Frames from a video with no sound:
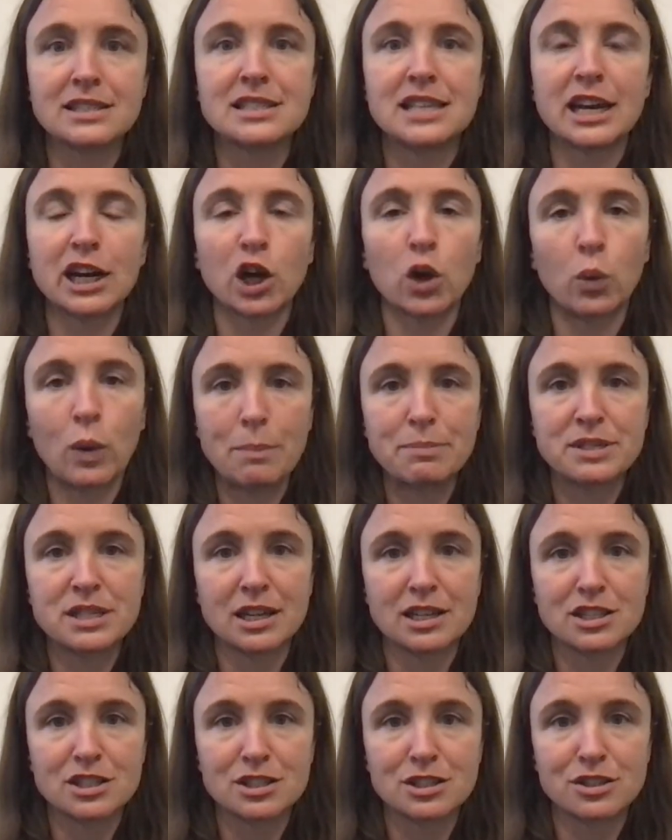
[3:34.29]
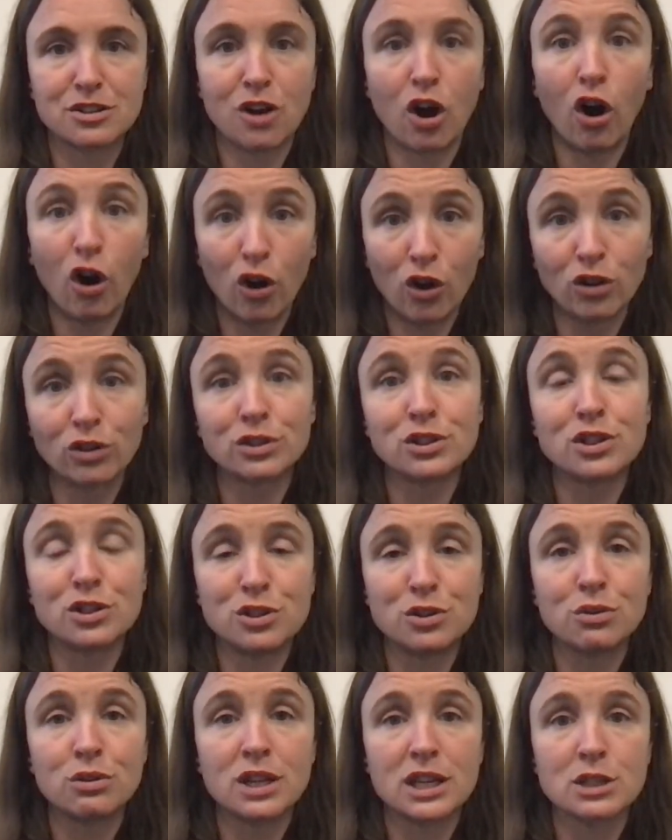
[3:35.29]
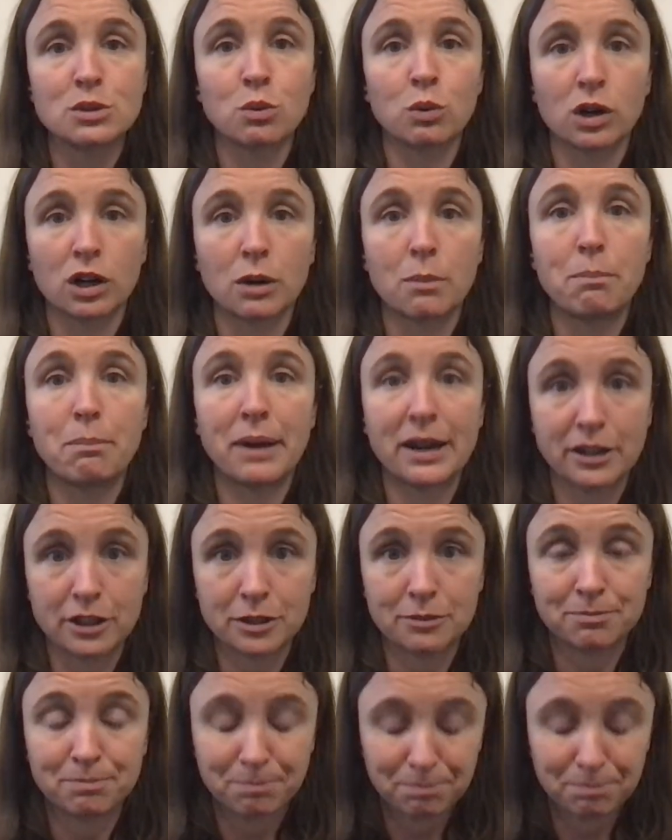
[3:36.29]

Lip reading: that equips us all to do this work better.